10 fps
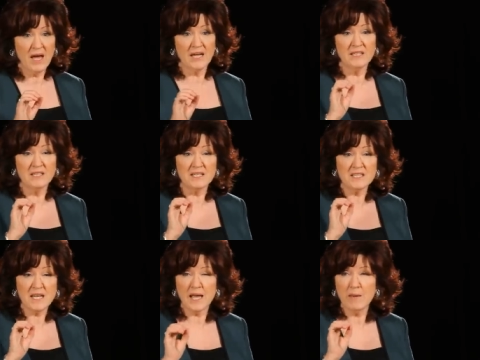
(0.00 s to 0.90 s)
and in the
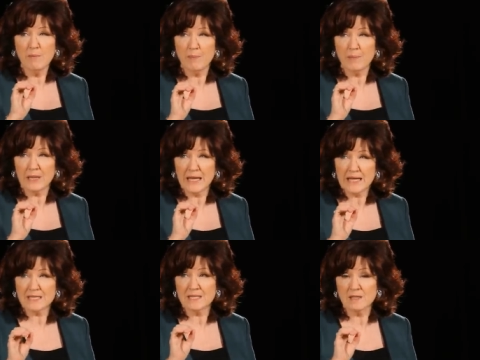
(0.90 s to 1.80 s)
same
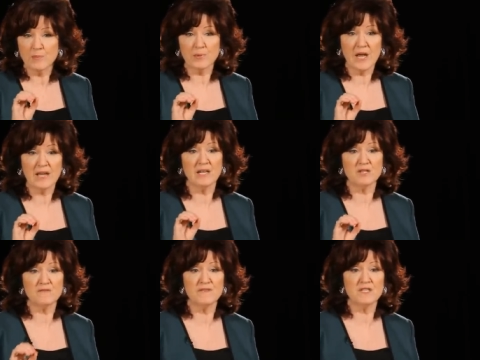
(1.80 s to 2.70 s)
place in the brain
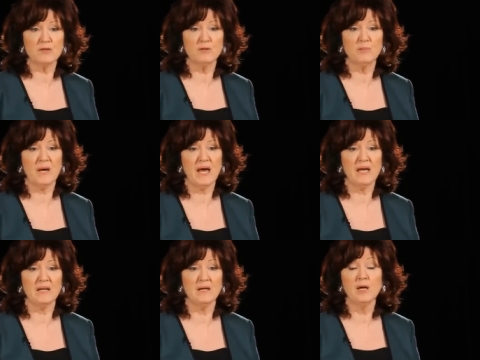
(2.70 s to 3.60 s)
as physical
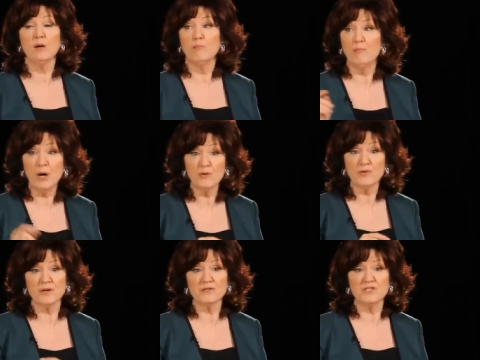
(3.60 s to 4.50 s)
pain.
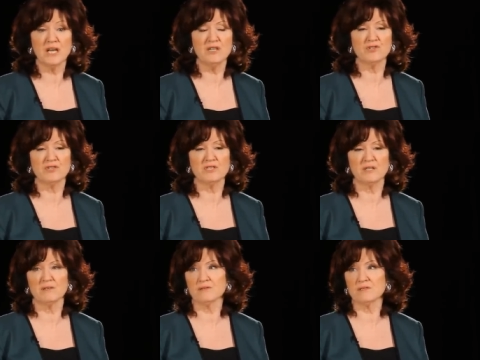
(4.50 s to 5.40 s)
Both are danger
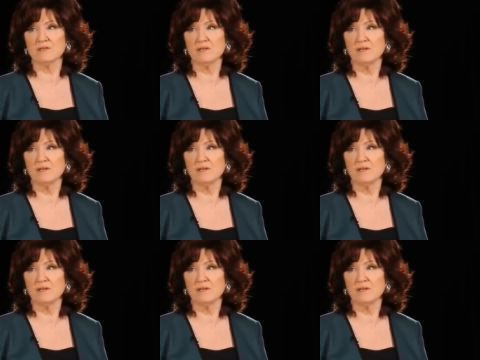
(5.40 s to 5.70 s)
signals.